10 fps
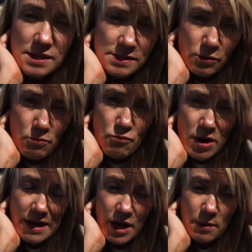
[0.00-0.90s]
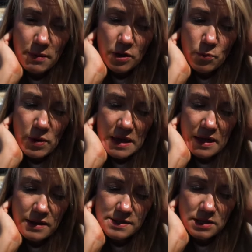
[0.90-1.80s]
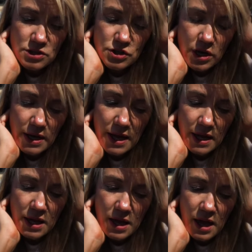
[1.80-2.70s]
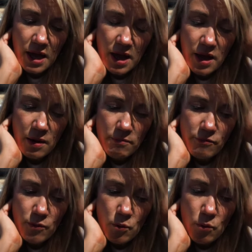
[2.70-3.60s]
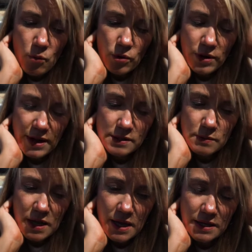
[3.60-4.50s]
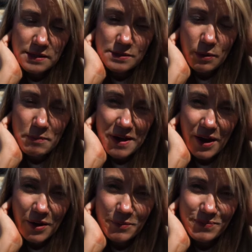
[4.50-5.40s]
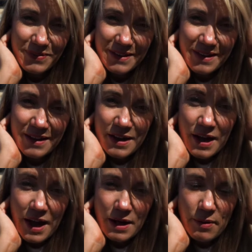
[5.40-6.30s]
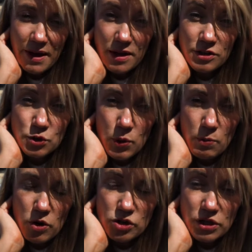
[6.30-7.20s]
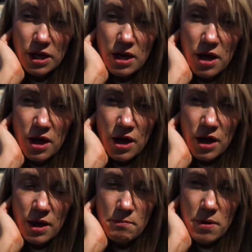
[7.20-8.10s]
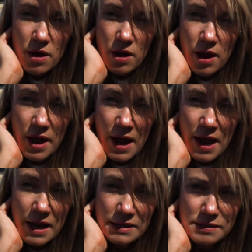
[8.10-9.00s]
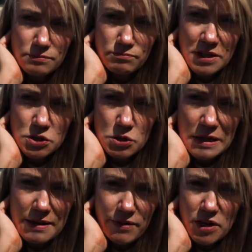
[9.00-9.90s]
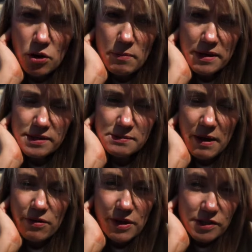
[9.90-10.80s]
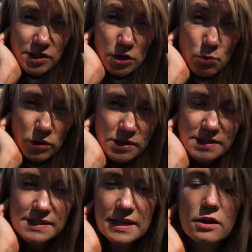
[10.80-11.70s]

So I'm really hoping that we get the sun shining uh, for next weekend when we go. Anyway, enjoy watching, um, and make sure you leave any comments about things that you want to see.